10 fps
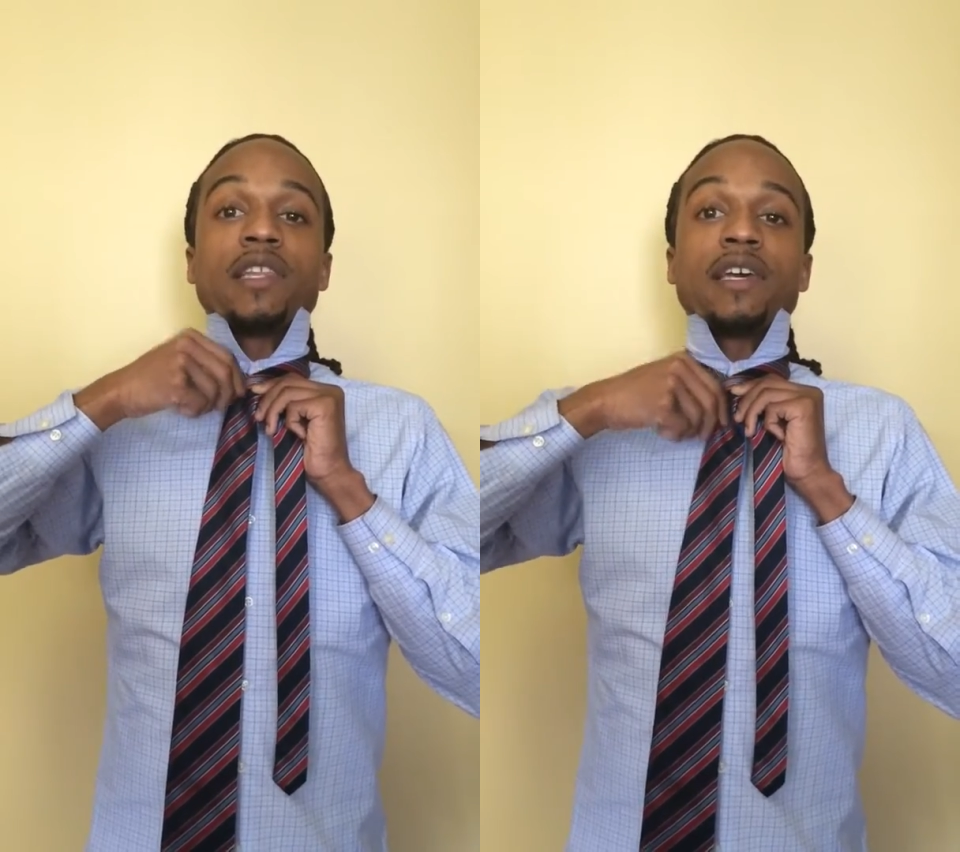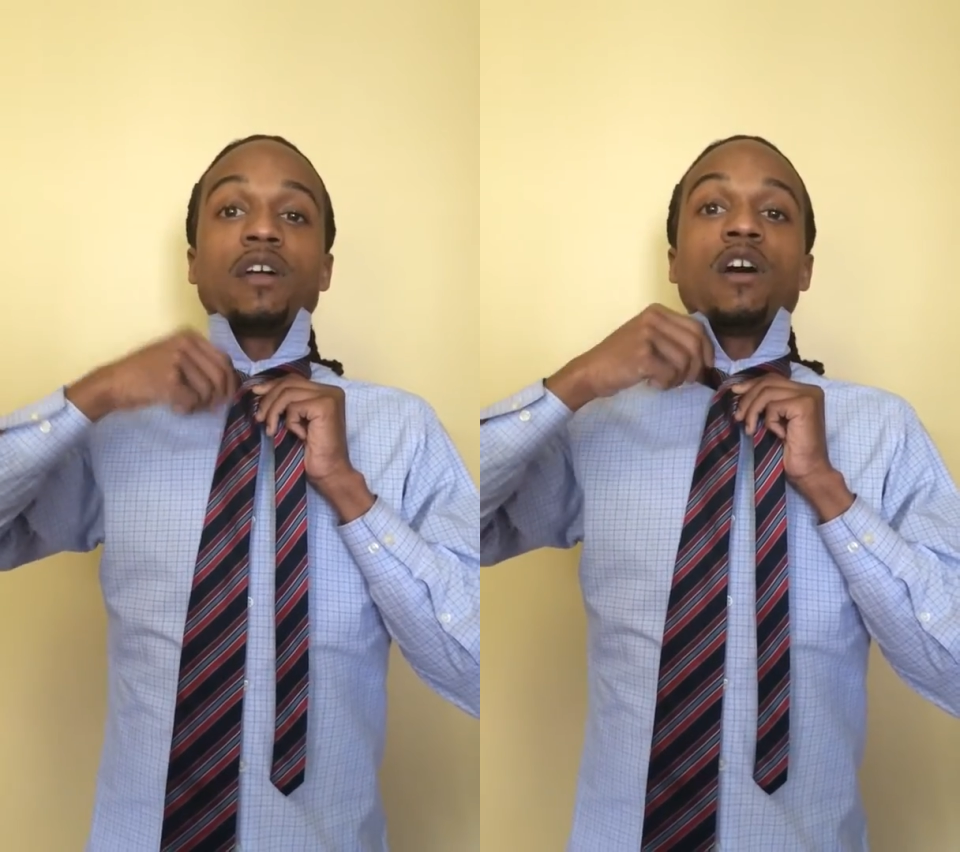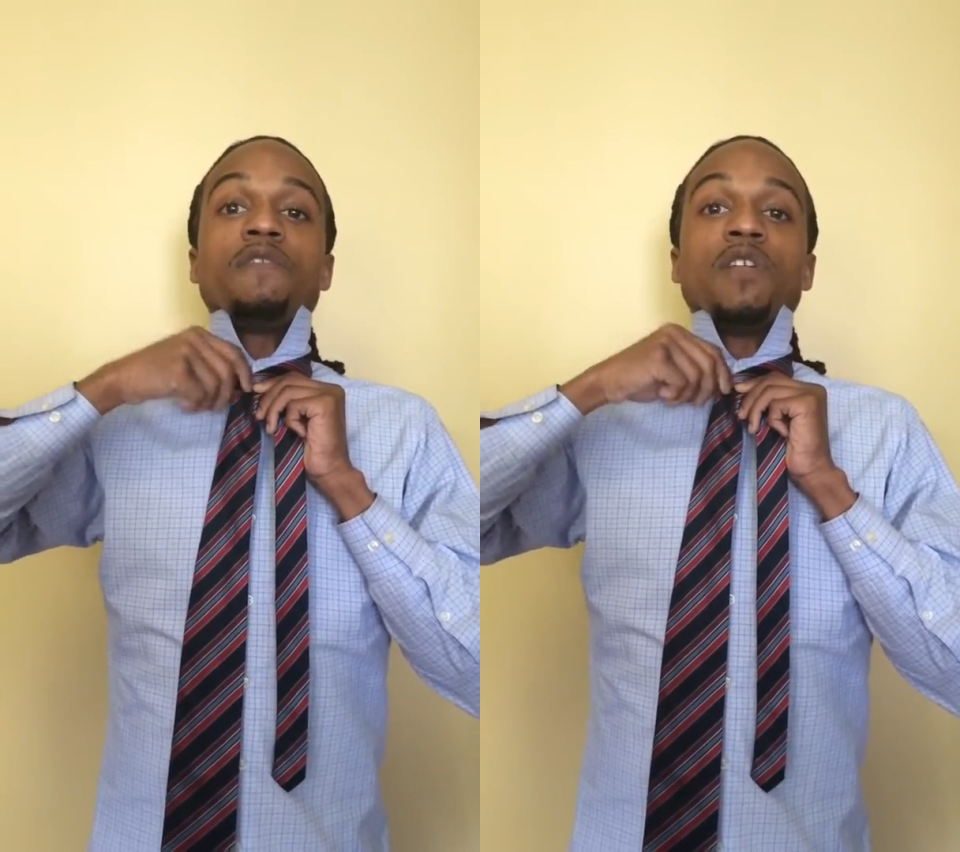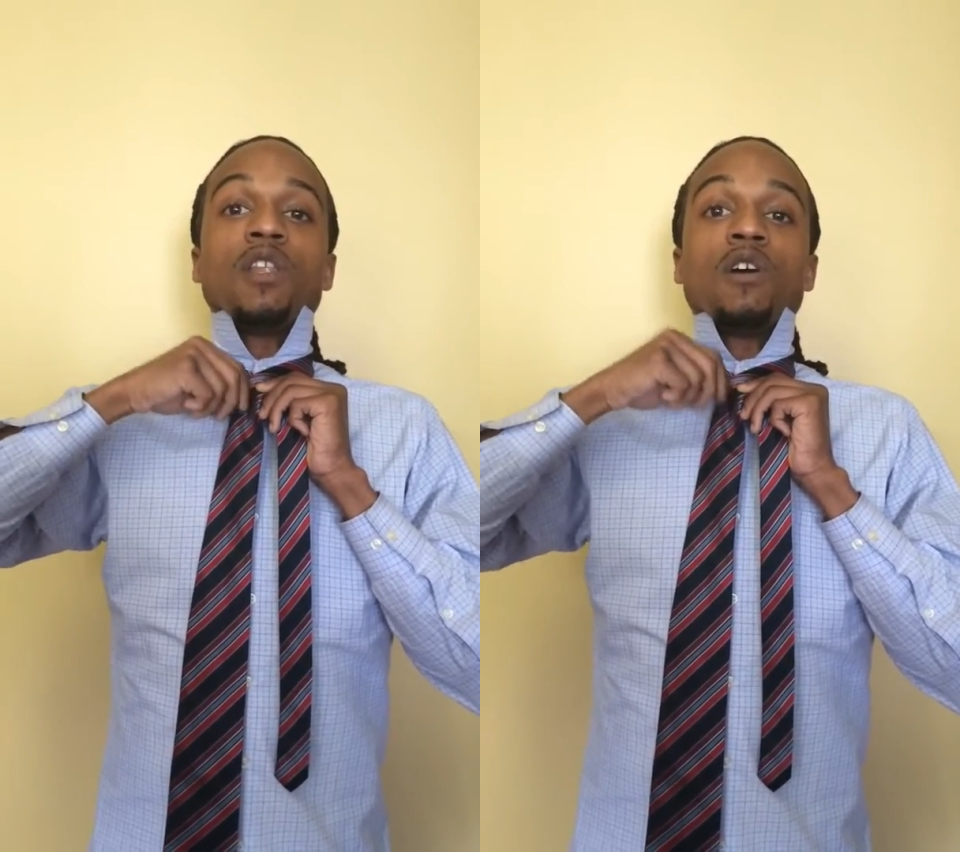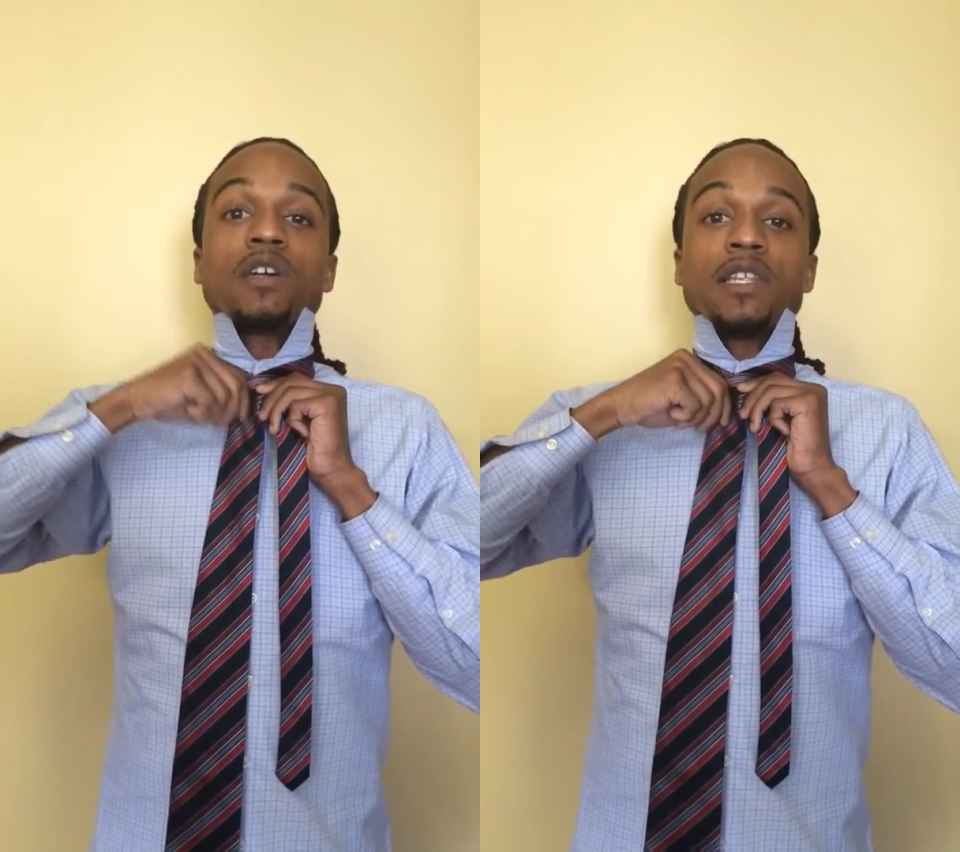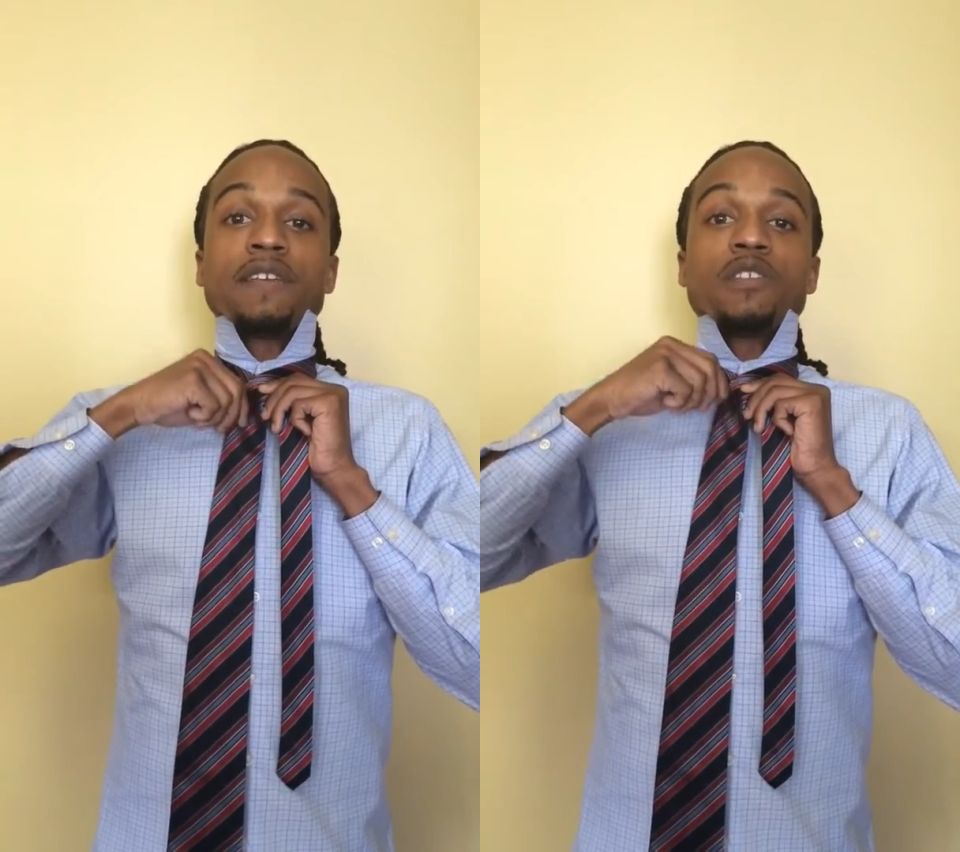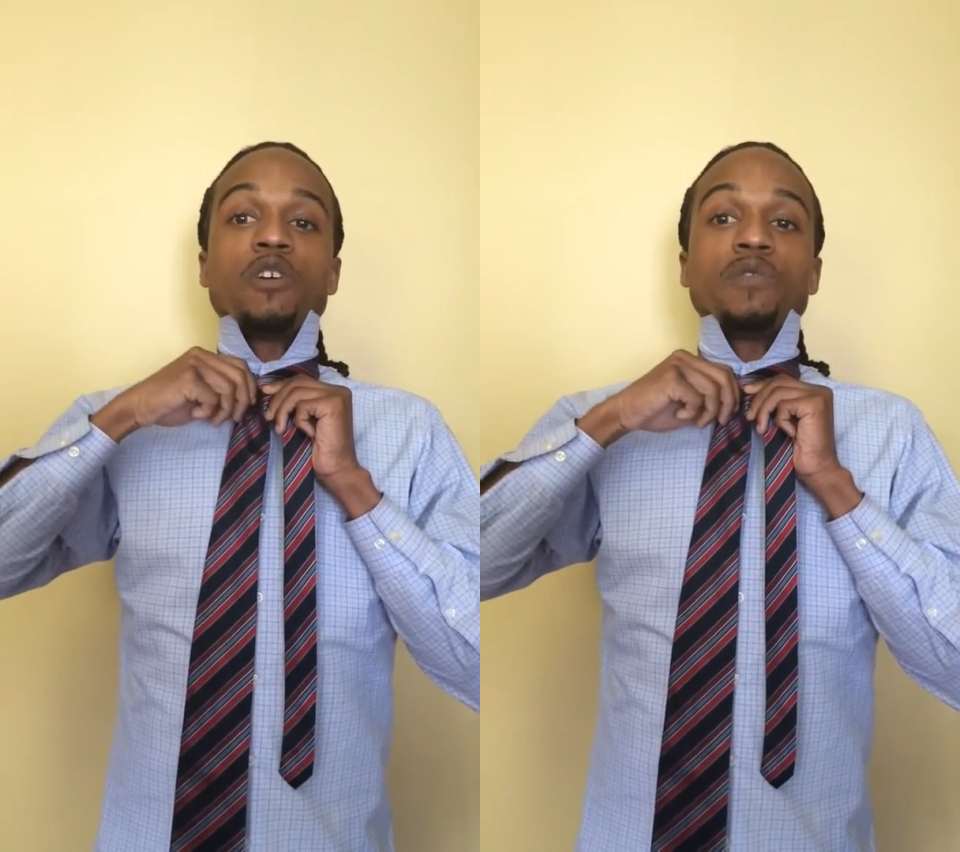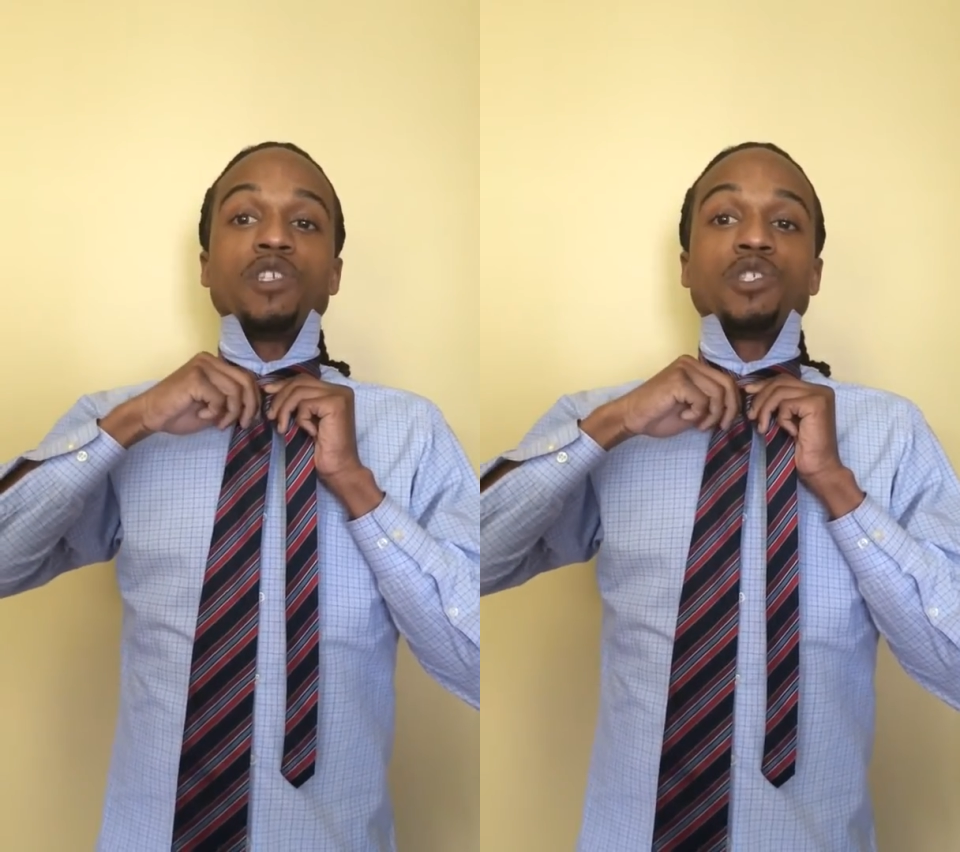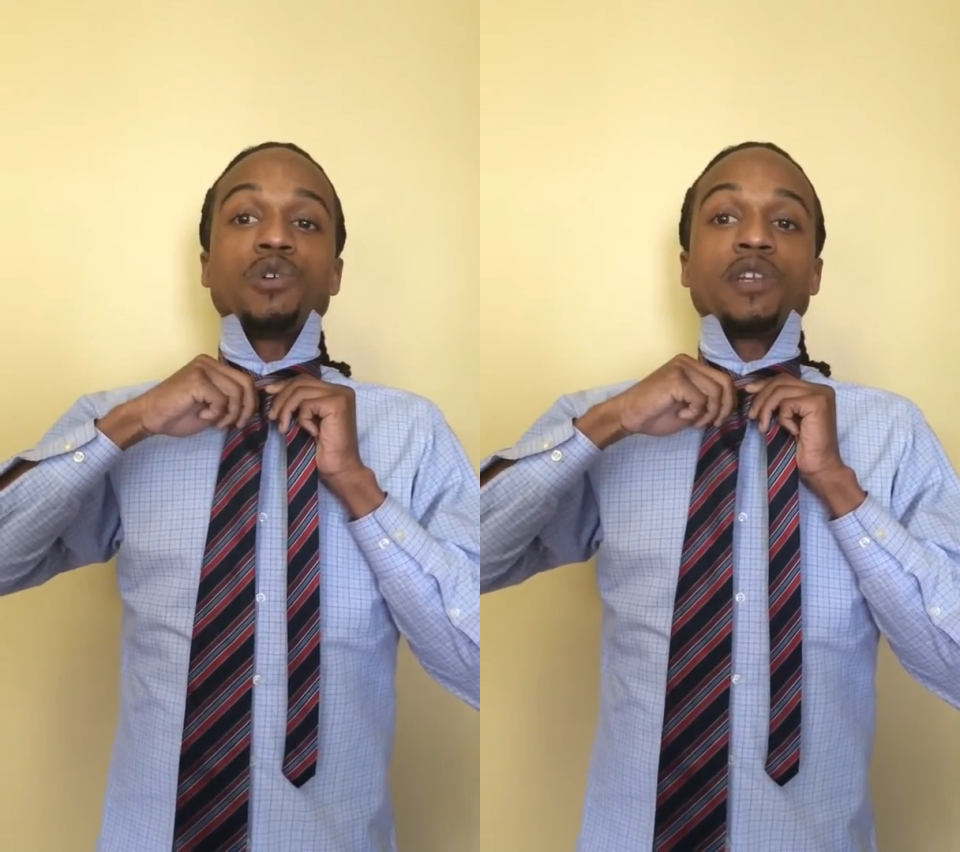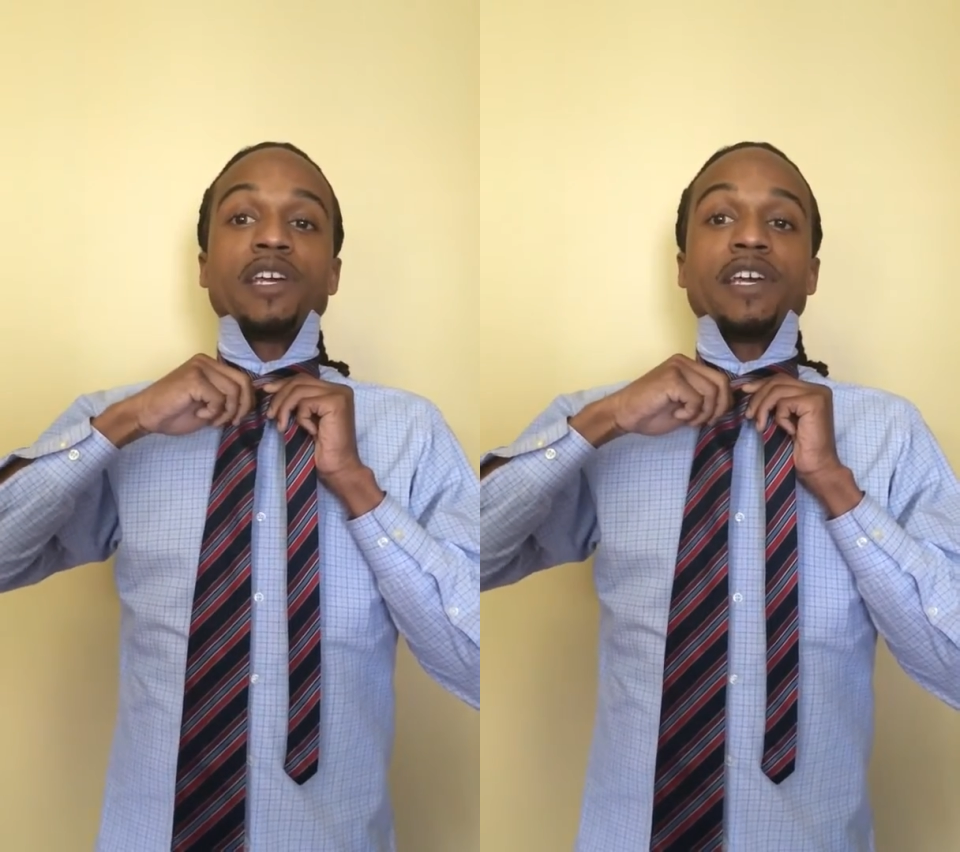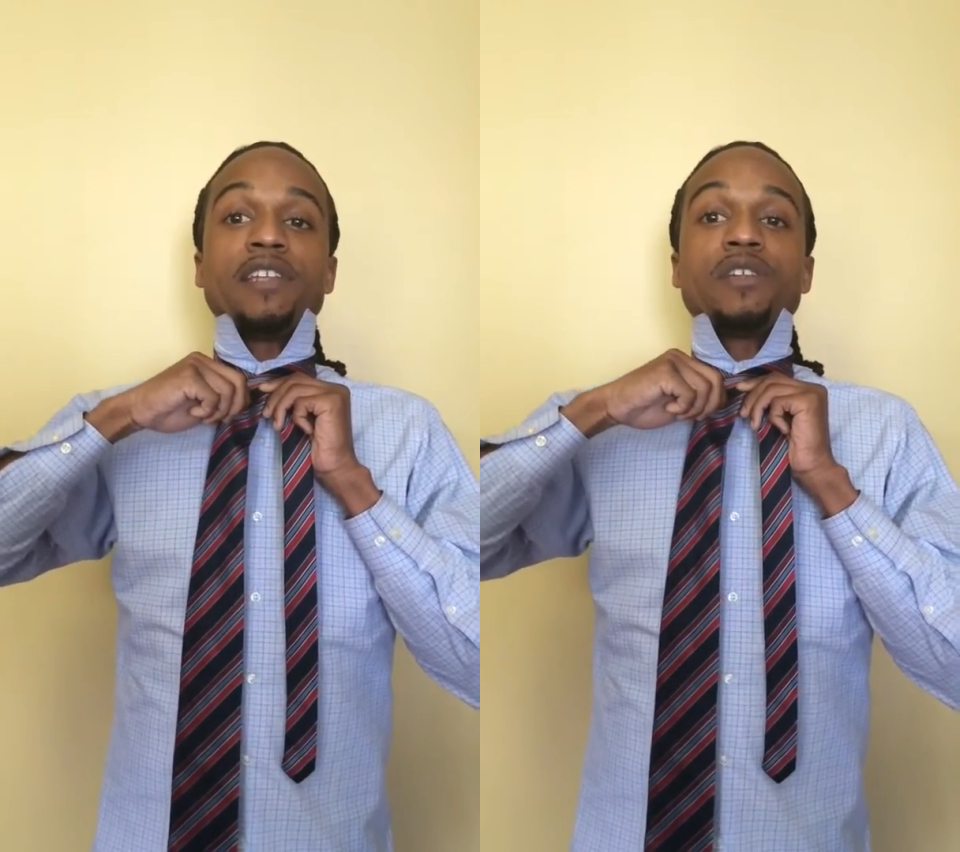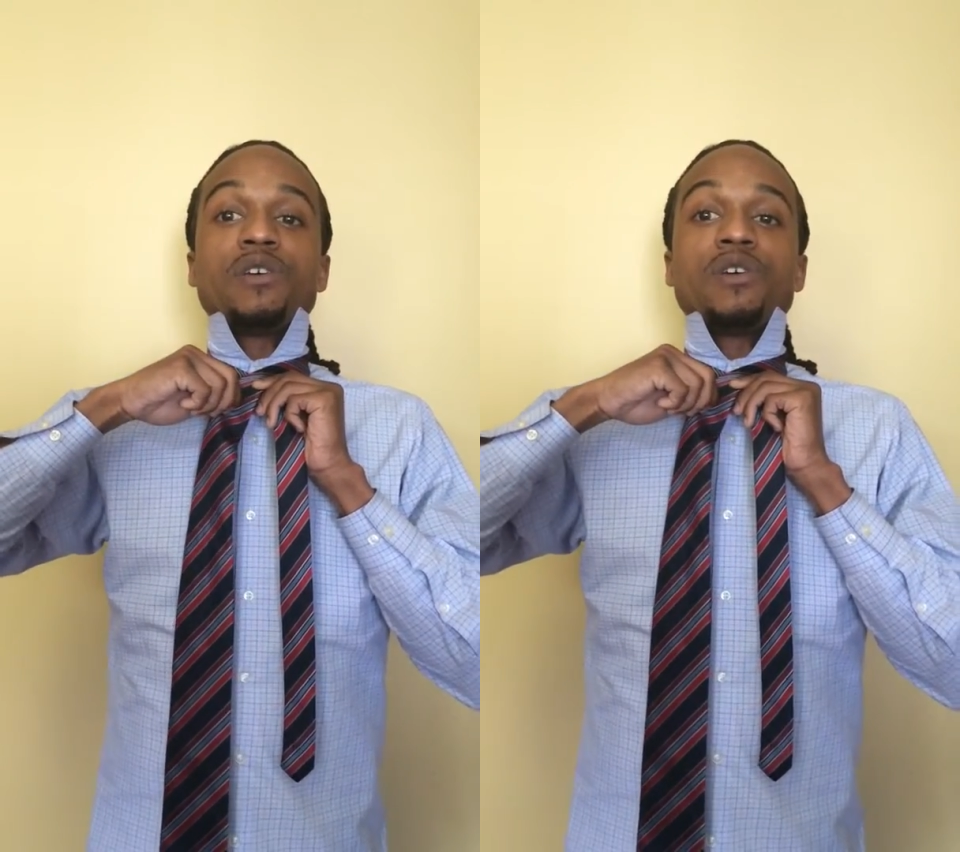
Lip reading: length over the short end,